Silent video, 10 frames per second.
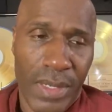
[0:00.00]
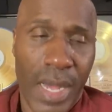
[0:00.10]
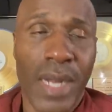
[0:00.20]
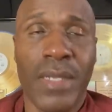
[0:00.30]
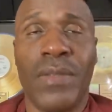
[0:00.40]

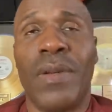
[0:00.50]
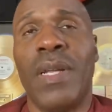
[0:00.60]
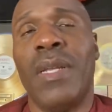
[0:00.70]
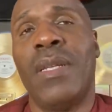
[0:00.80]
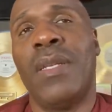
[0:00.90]
Doctor
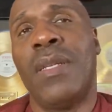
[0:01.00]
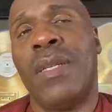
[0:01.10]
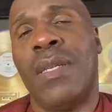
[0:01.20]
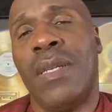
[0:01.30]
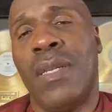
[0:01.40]
Dre
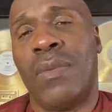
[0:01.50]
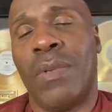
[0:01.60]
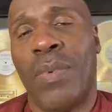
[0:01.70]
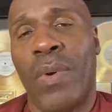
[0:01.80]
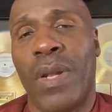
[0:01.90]
is
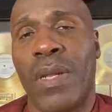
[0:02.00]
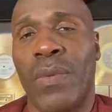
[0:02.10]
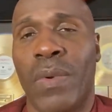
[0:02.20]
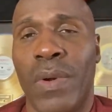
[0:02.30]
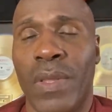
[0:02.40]

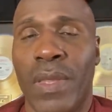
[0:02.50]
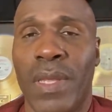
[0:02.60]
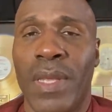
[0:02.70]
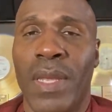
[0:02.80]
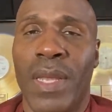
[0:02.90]
reportedly worth
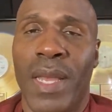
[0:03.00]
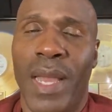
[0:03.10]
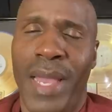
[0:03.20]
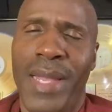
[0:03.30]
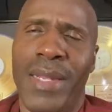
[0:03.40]

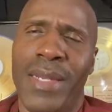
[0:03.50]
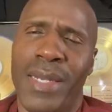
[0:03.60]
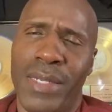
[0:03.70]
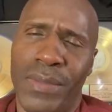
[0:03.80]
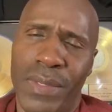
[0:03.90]
eight
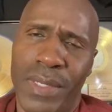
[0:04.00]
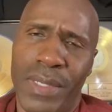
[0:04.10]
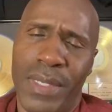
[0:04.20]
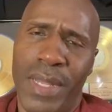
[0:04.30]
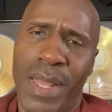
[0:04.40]
hundred
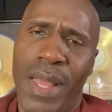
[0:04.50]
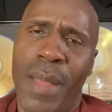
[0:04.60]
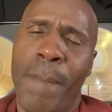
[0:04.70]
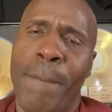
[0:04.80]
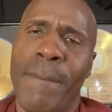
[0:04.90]

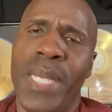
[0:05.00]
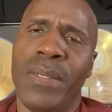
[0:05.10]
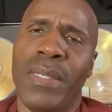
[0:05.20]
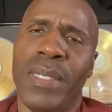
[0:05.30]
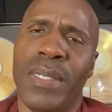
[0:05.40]

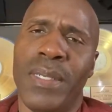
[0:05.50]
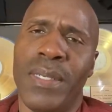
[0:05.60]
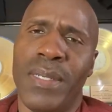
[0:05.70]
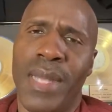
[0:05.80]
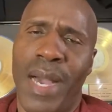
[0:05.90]

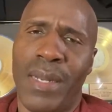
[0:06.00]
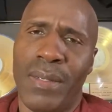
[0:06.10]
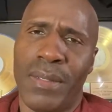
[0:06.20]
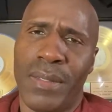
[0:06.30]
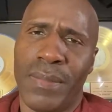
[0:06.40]
million
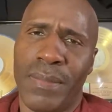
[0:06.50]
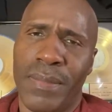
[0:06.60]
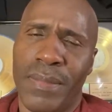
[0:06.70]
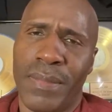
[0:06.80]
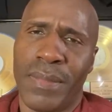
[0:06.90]
dollars
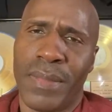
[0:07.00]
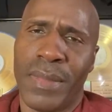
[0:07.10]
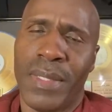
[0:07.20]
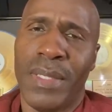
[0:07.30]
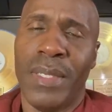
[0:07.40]

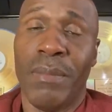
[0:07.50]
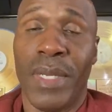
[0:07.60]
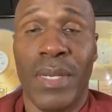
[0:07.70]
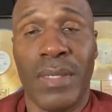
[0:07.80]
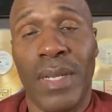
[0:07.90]

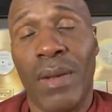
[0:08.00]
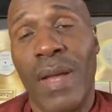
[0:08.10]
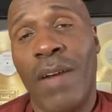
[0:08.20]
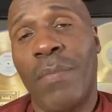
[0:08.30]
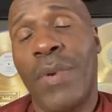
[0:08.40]
because they
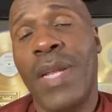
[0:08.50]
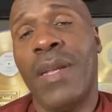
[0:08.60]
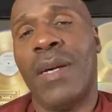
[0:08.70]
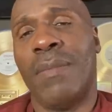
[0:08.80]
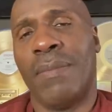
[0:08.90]
don't have a
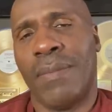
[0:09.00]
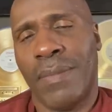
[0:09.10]
prenup.